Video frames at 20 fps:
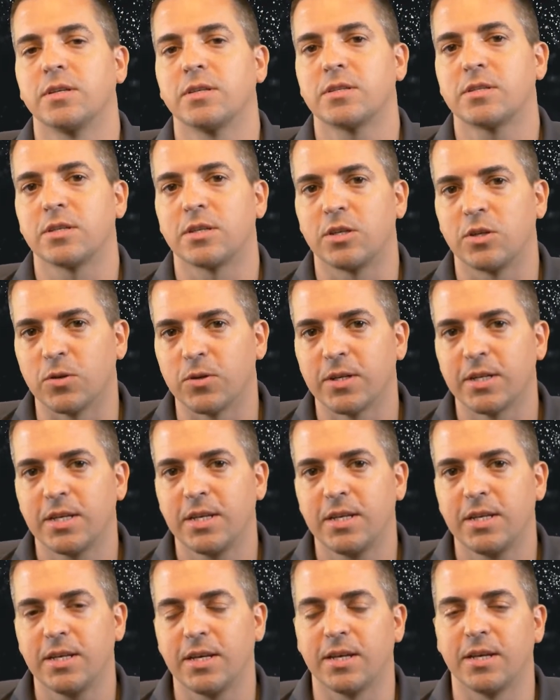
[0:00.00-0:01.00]

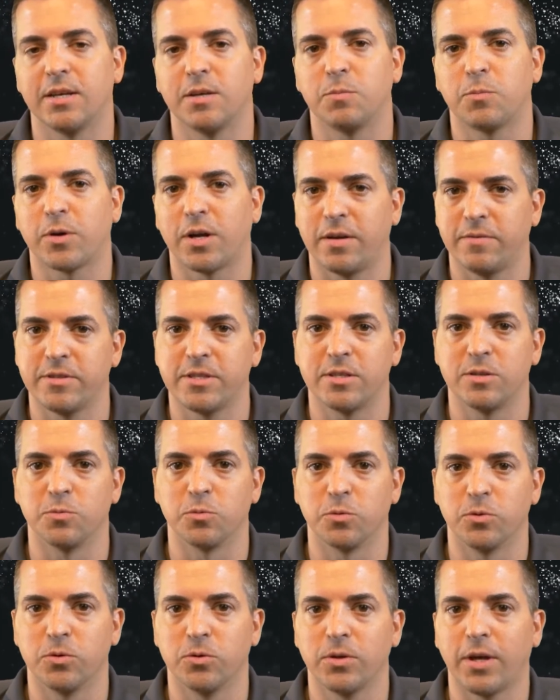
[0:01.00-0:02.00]
security and privacy
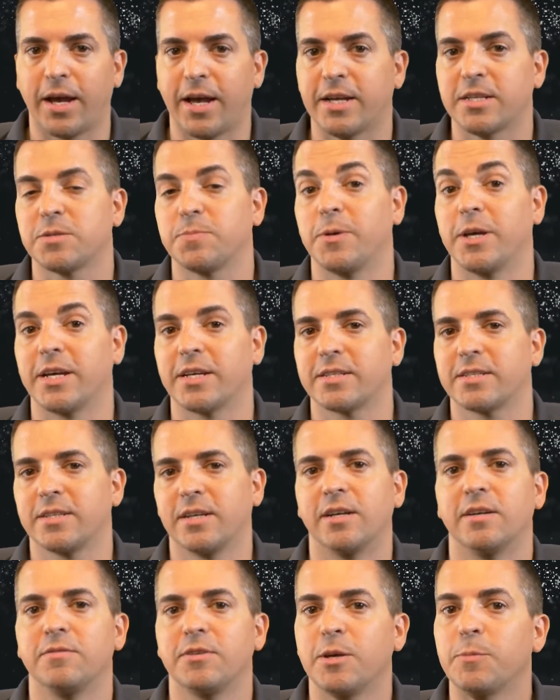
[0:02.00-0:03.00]
rule aspects
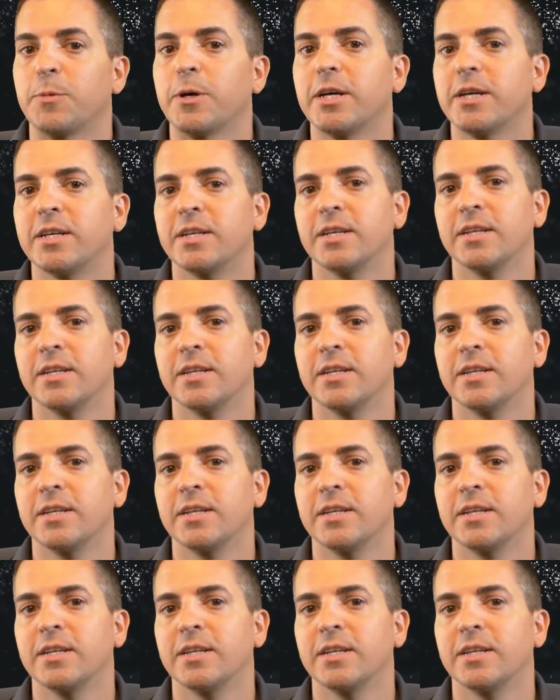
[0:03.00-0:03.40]
of HIPAA